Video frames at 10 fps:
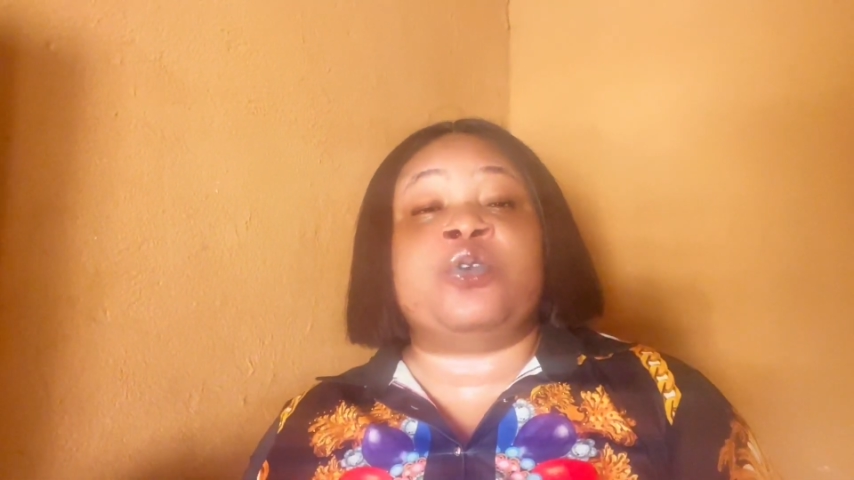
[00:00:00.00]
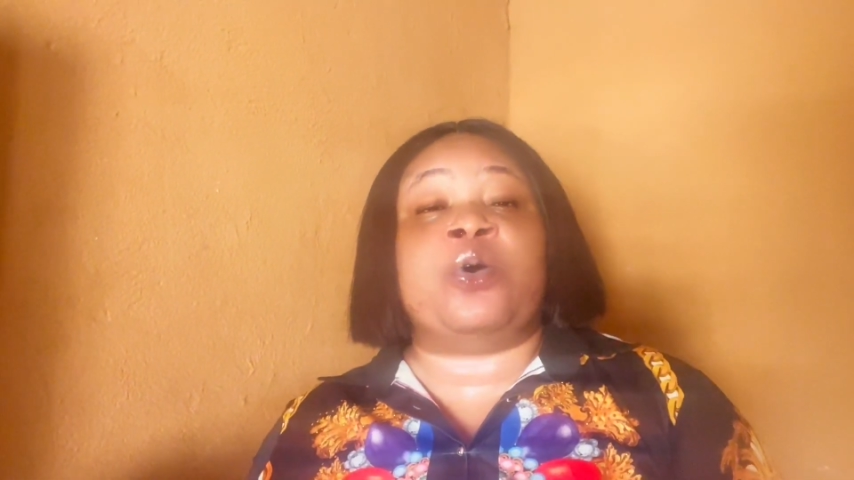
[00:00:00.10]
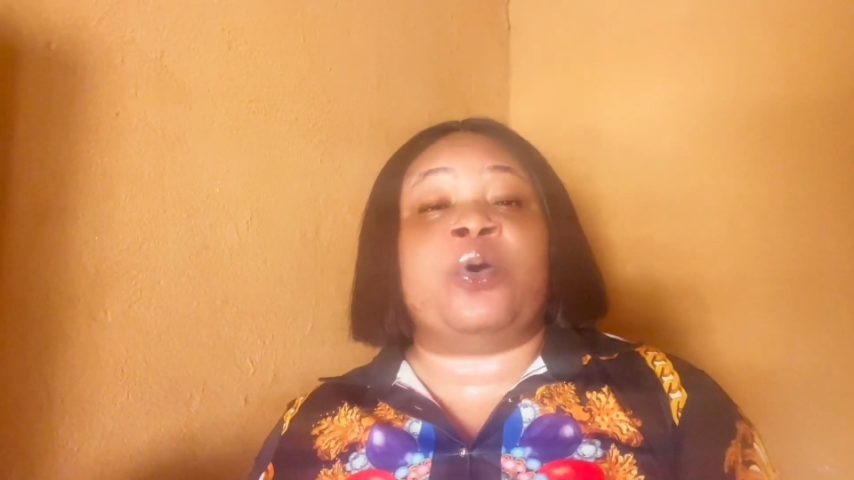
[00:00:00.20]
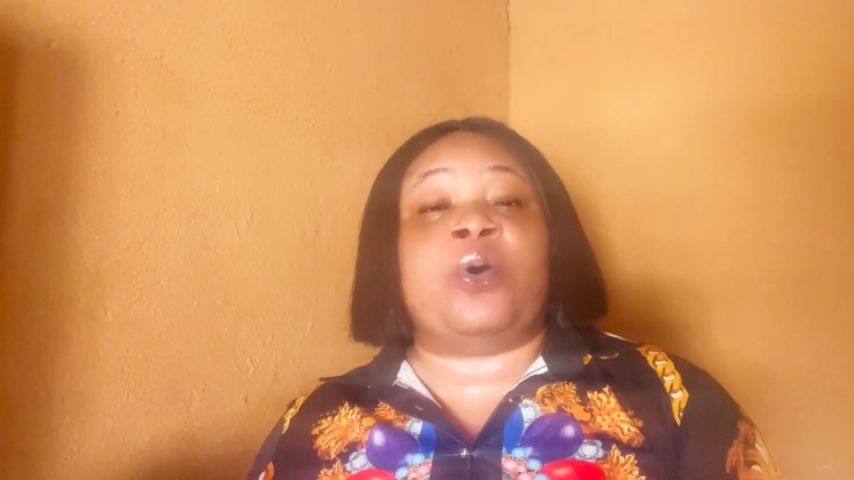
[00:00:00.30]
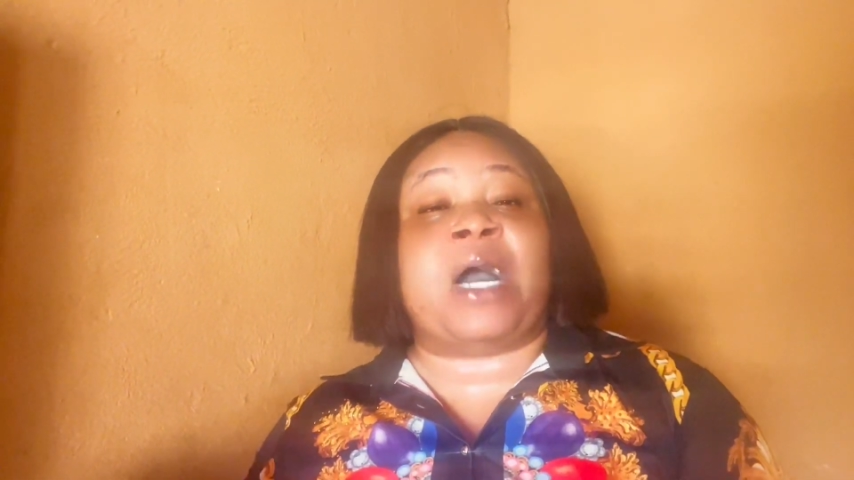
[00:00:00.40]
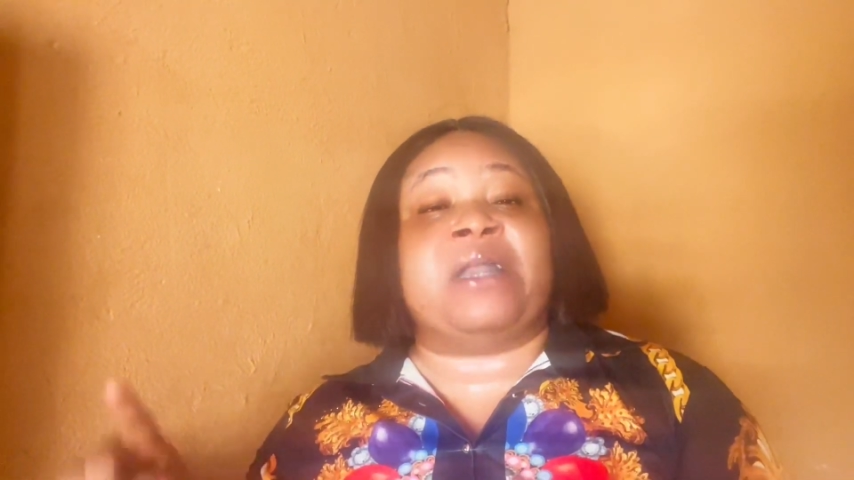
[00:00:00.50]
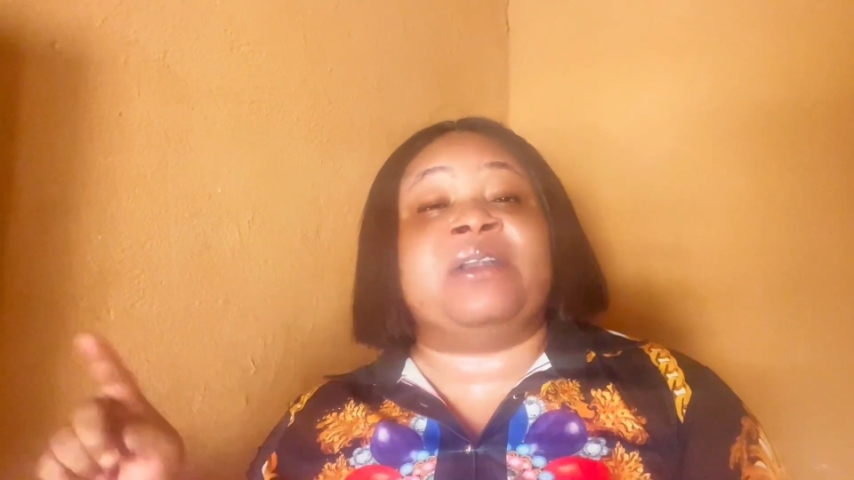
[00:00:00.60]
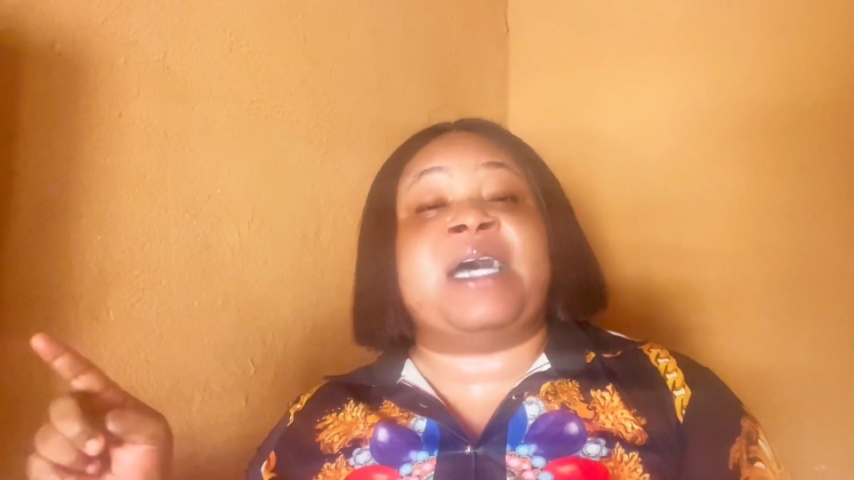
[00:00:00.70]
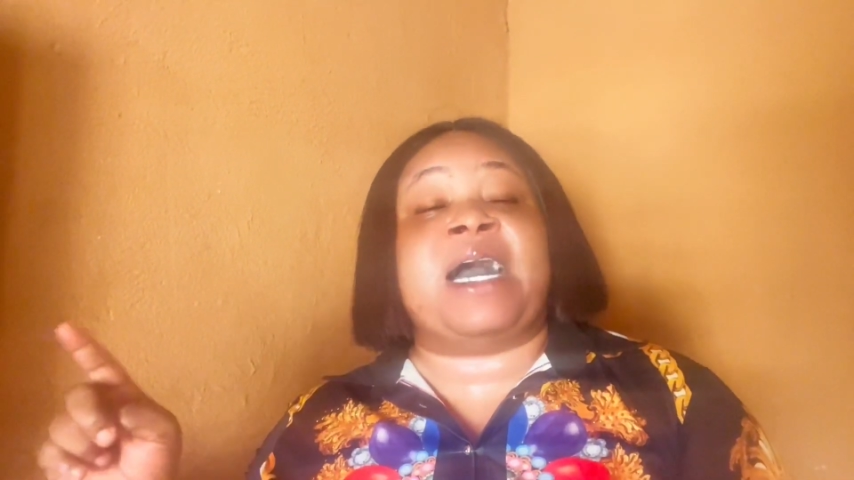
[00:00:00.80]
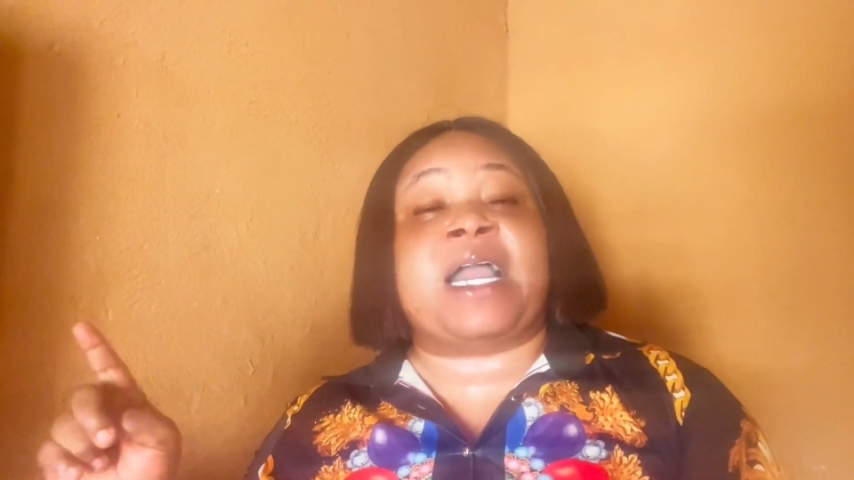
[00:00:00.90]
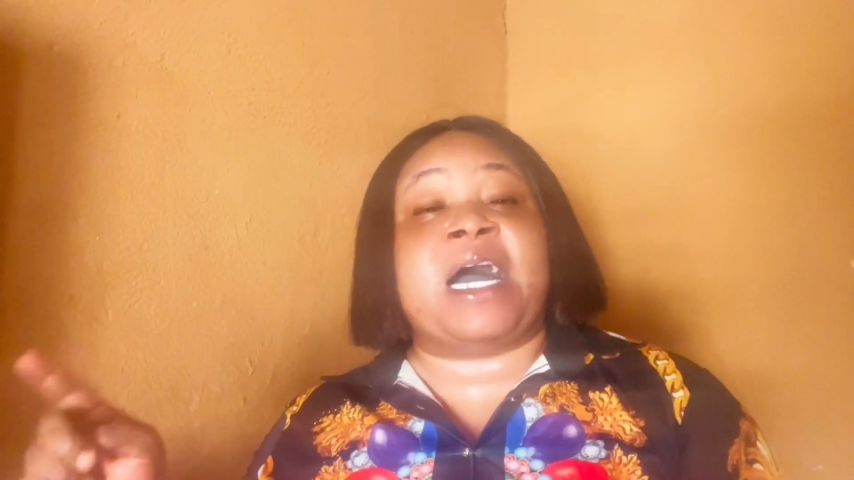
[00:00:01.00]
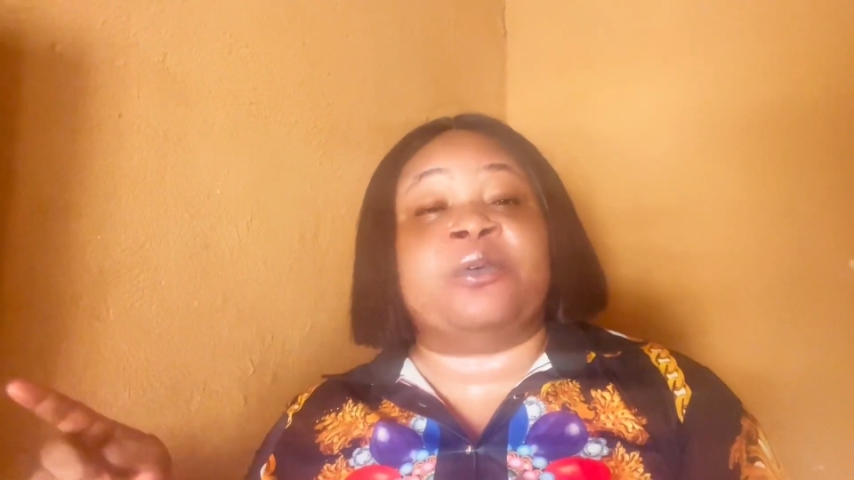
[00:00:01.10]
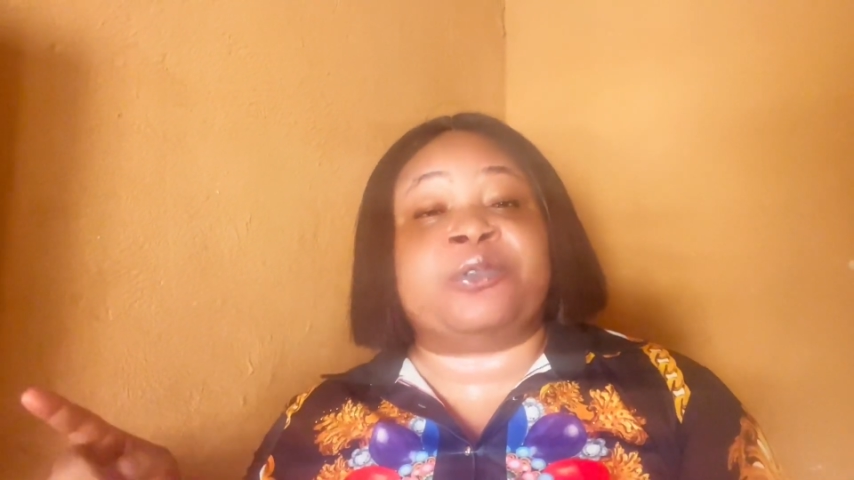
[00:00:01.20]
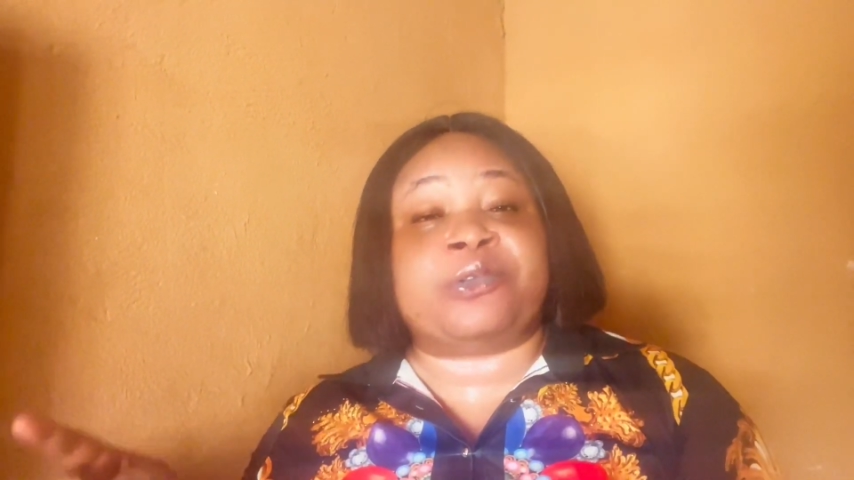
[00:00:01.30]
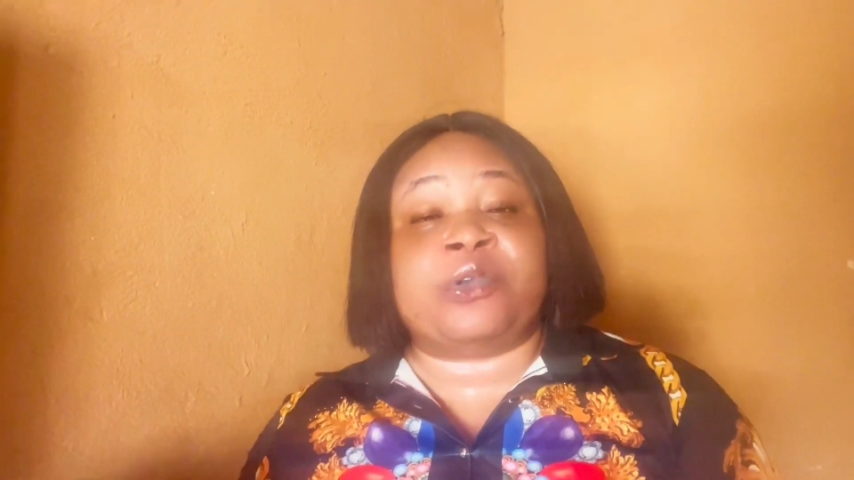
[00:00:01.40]
your another
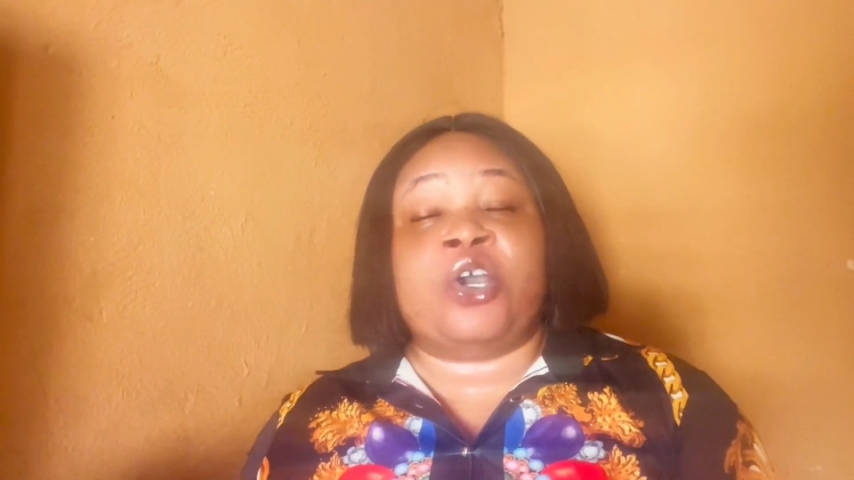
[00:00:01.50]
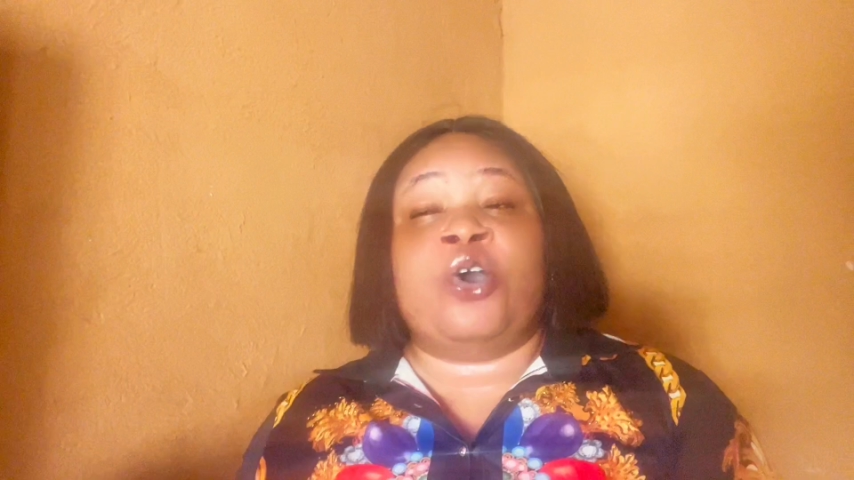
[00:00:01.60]
account,